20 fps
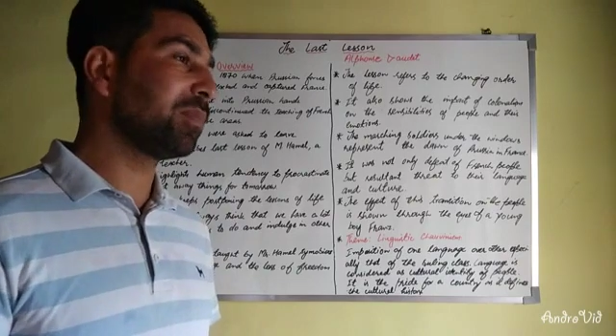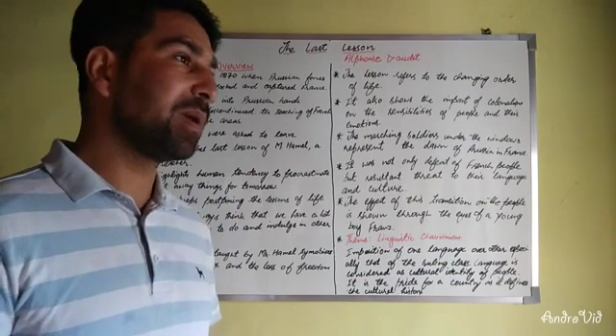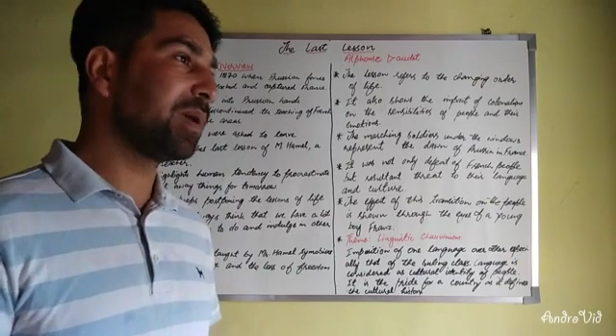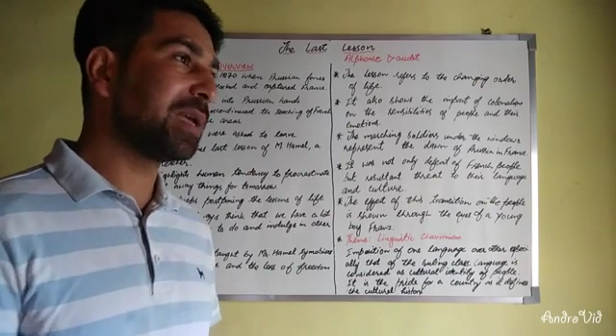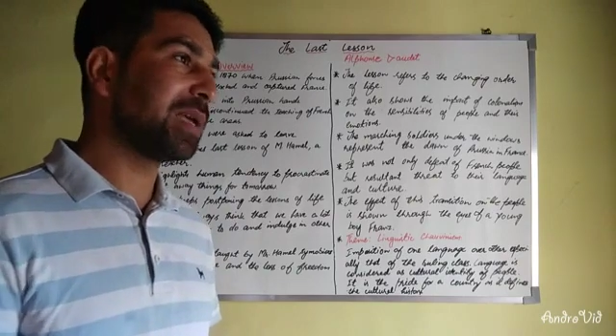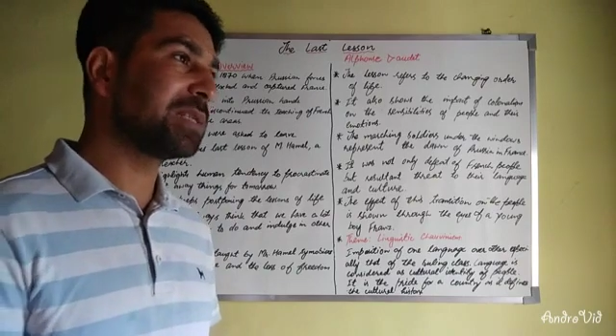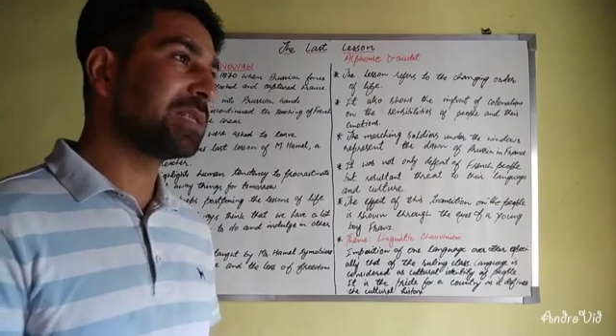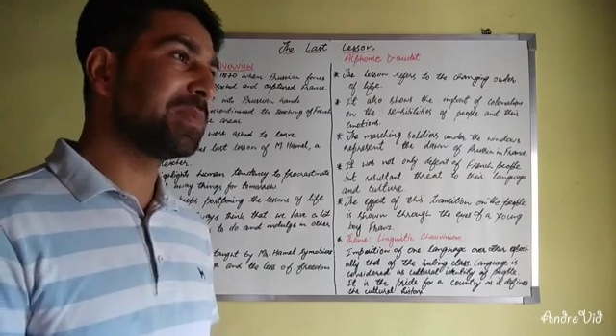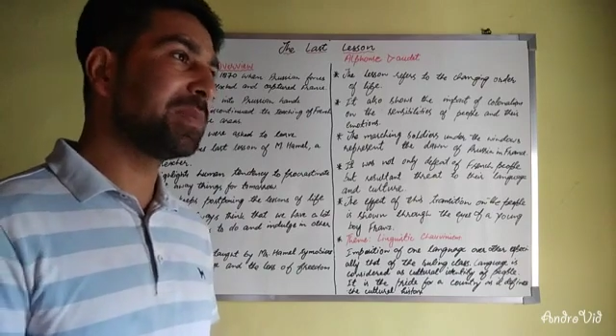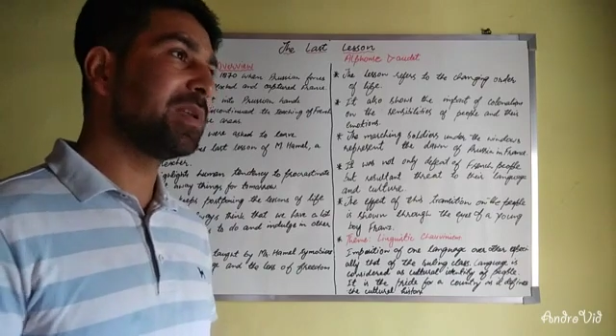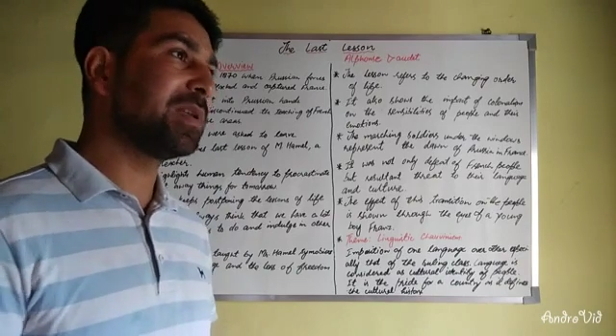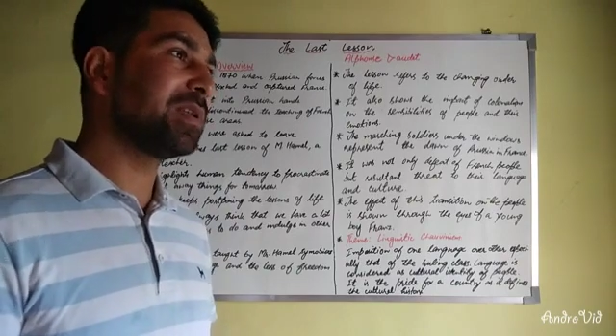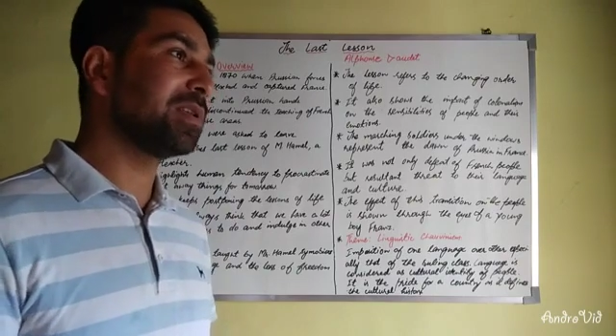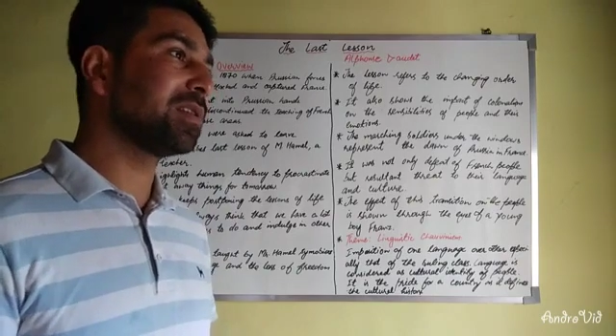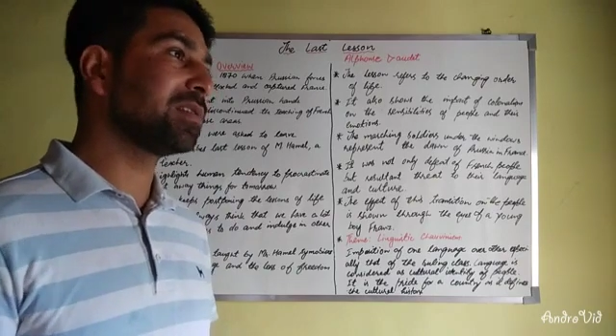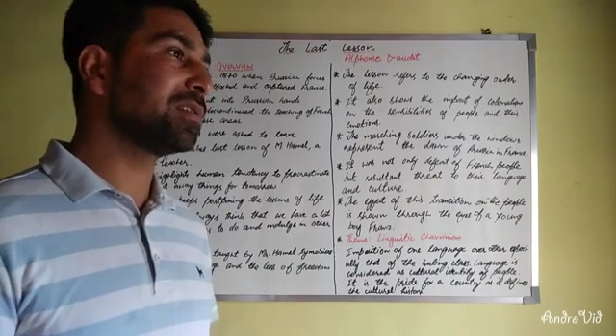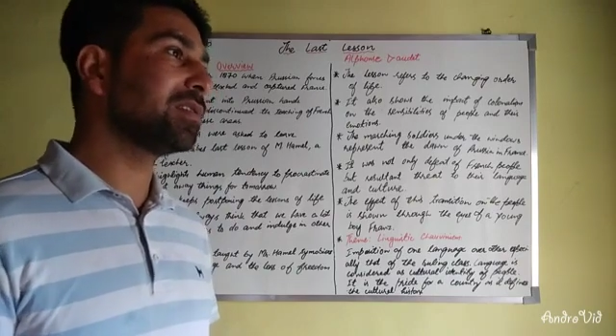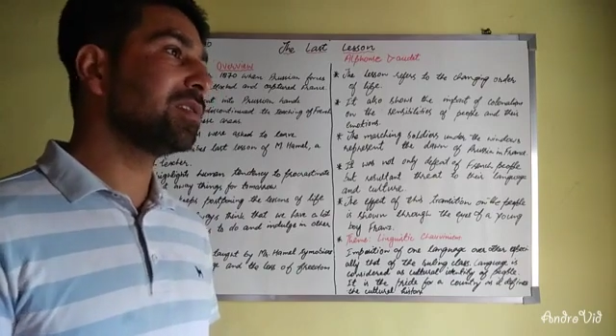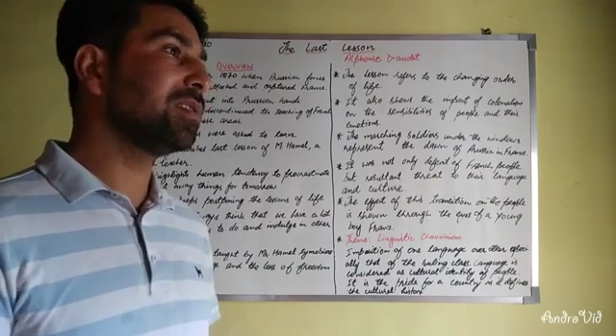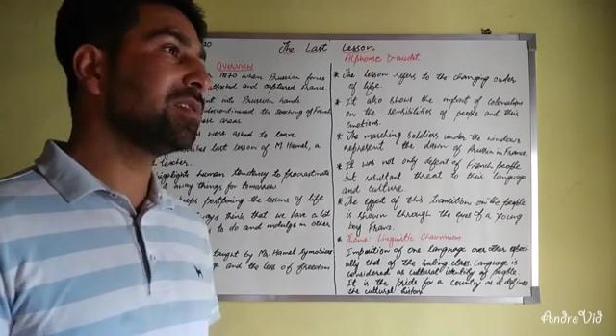my
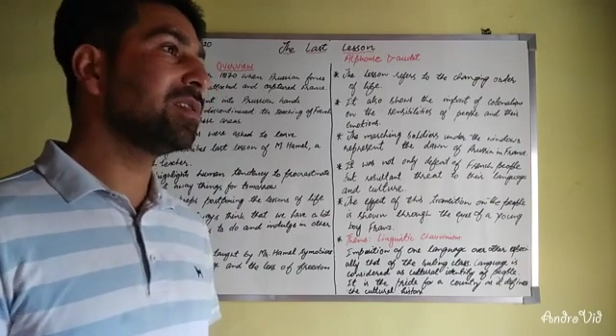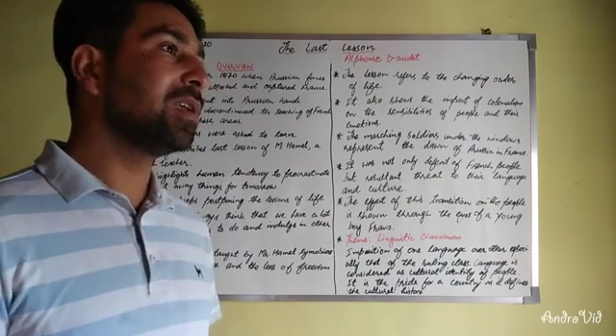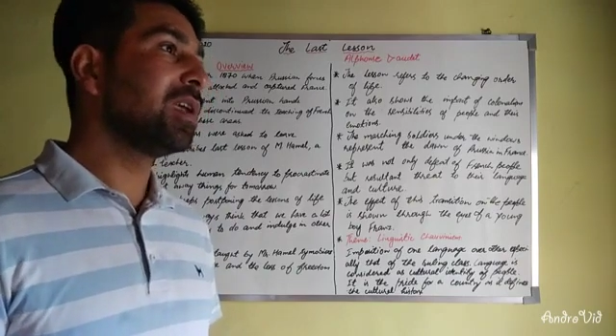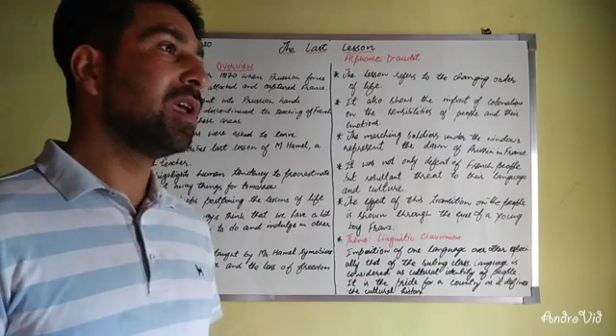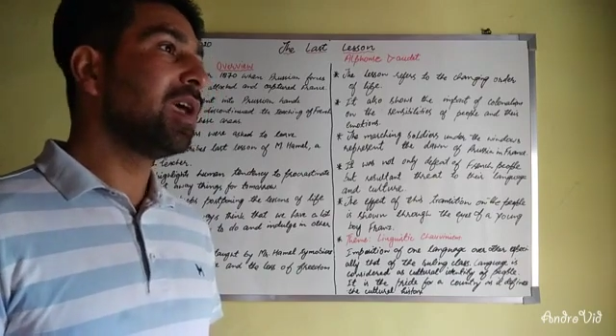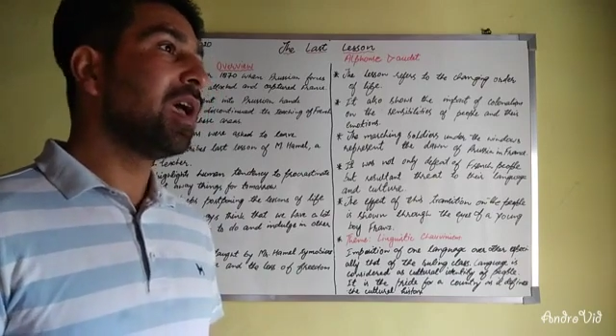experiences,